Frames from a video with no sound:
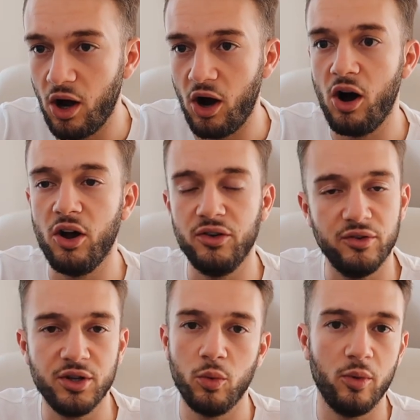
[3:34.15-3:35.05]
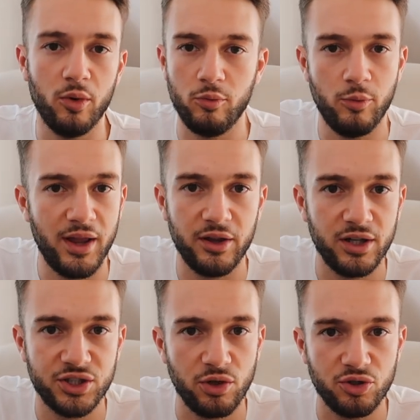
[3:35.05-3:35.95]
on you know
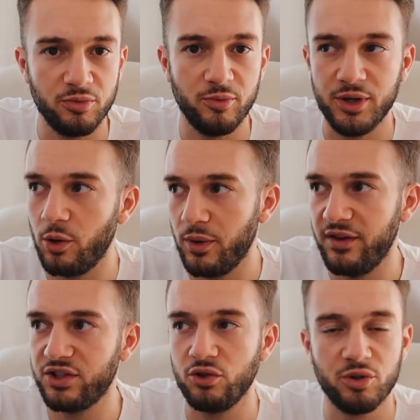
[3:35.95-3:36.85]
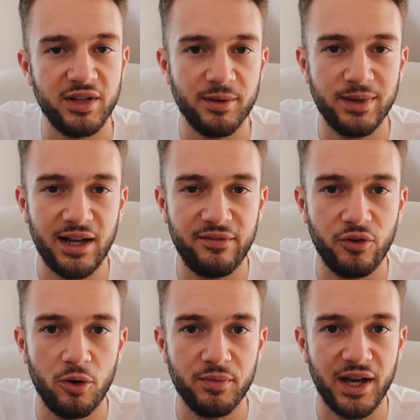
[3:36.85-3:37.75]
whether social you know whatever social media
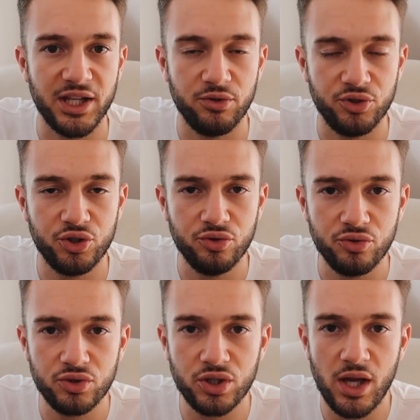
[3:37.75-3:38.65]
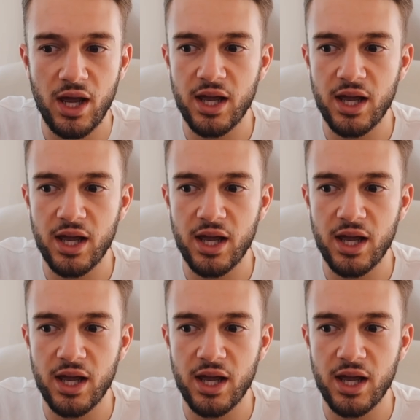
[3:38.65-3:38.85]
platform that you choose